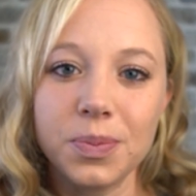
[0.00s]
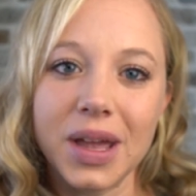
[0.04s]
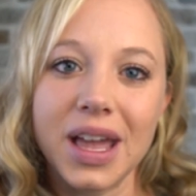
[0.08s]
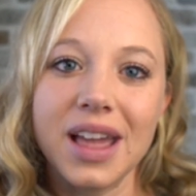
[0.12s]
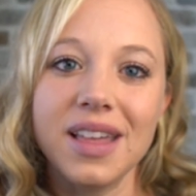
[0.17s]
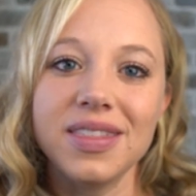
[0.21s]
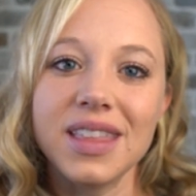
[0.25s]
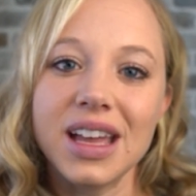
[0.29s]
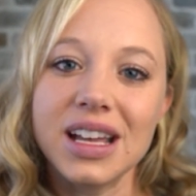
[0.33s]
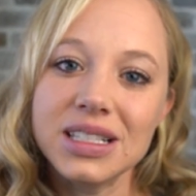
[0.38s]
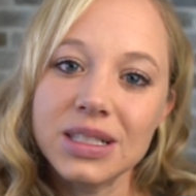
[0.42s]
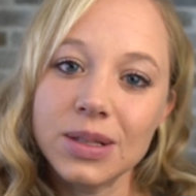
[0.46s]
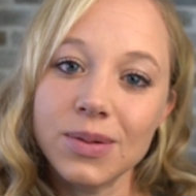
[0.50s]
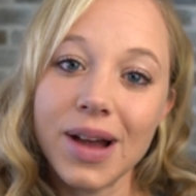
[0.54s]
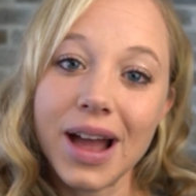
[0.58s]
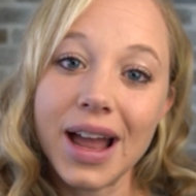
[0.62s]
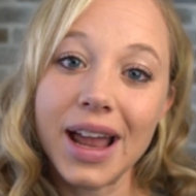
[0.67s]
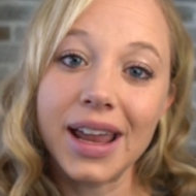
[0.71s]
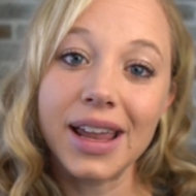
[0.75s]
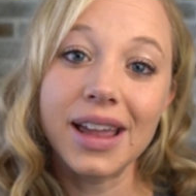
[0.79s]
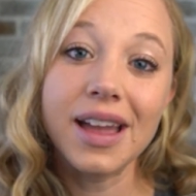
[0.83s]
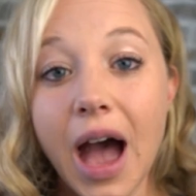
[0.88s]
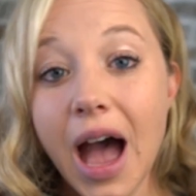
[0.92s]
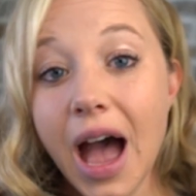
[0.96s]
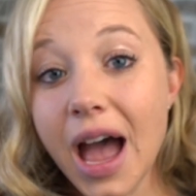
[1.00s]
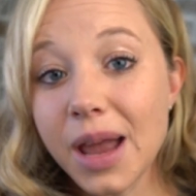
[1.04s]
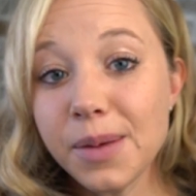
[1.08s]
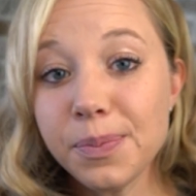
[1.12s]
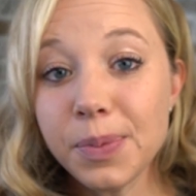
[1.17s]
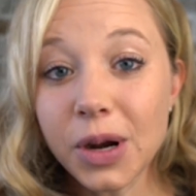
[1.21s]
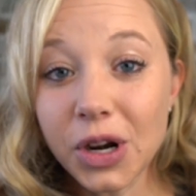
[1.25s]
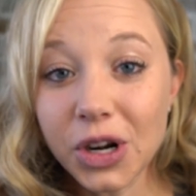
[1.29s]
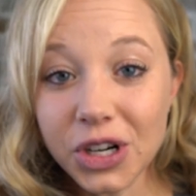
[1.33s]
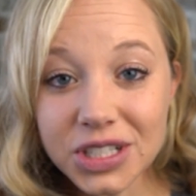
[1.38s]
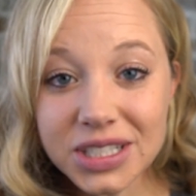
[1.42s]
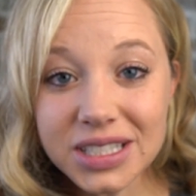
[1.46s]
and that's why I
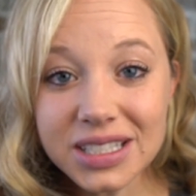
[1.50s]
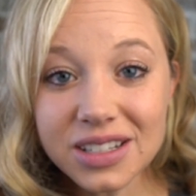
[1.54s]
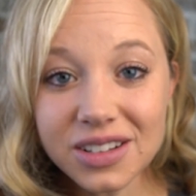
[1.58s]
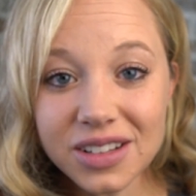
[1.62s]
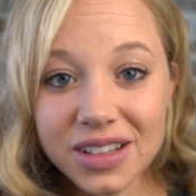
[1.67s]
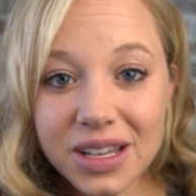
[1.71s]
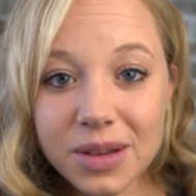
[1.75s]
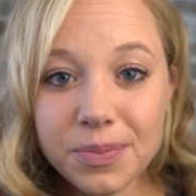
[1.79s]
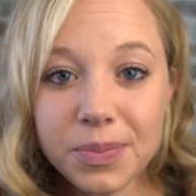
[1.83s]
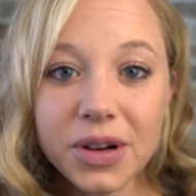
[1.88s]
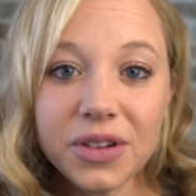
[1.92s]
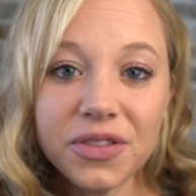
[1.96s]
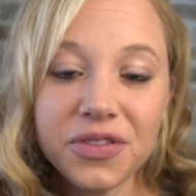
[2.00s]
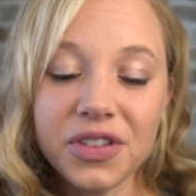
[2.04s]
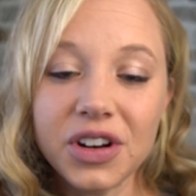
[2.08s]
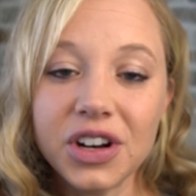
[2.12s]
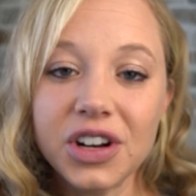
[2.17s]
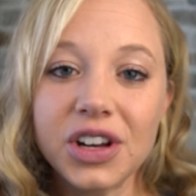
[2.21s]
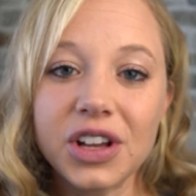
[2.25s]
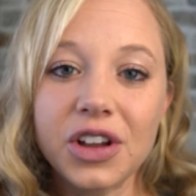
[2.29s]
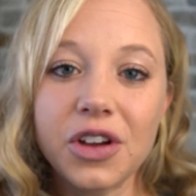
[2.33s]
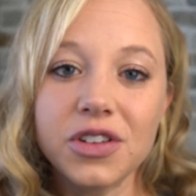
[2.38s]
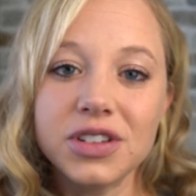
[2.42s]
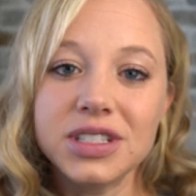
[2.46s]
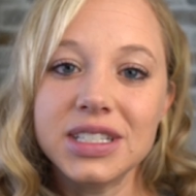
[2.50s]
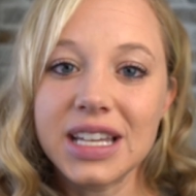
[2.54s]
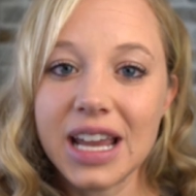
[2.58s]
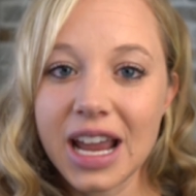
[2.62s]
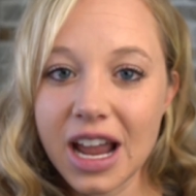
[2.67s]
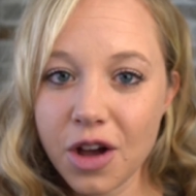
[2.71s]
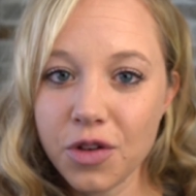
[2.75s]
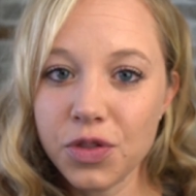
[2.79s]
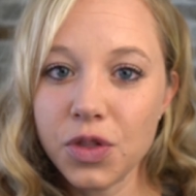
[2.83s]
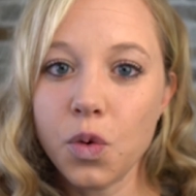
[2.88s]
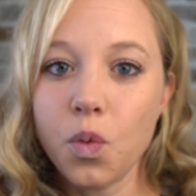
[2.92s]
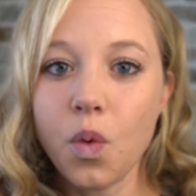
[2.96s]
personally prefer to go
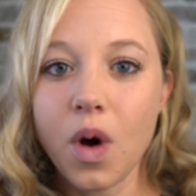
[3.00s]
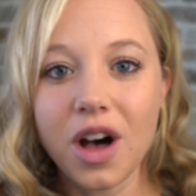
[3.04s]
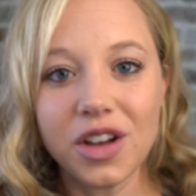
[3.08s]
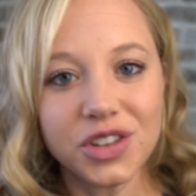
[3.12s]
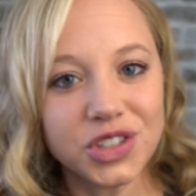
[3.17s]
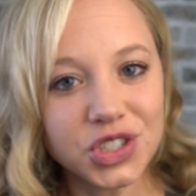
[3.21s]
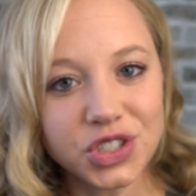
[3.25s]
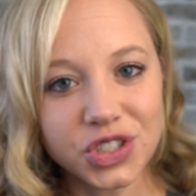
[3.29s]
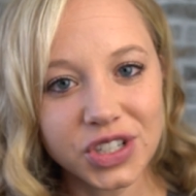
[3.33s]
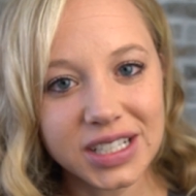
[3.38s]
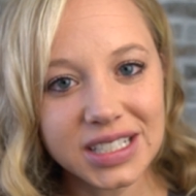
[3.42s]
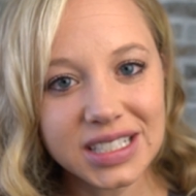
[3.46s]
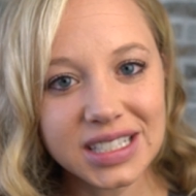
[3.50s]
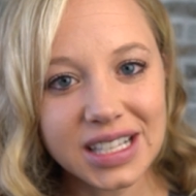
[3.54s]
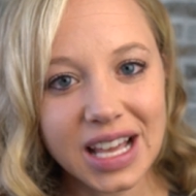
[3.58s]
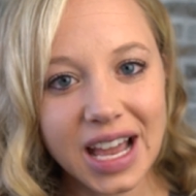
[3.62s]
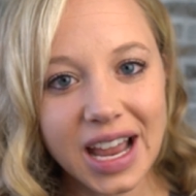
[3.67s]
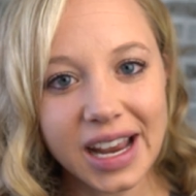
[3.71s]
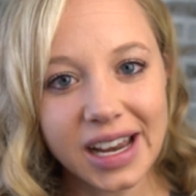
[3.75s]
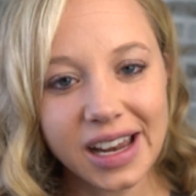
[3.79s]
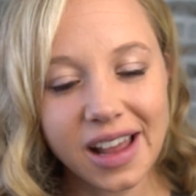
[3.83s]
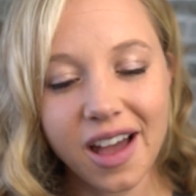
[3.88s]
down the Wall Street side